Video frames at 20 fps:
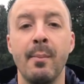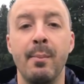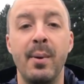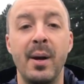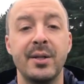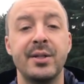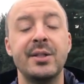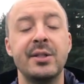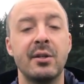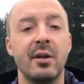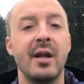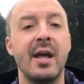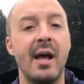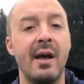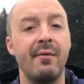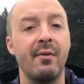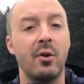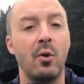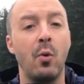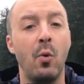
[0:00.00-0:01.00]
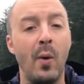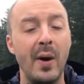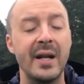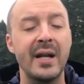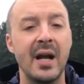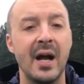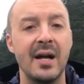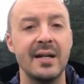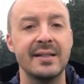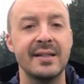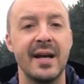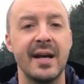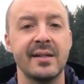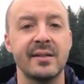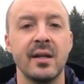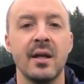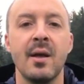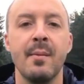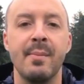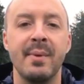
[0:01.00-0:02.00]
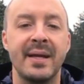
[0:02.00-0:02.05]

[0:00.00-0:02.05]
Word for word: but she's gonna have quite a contest.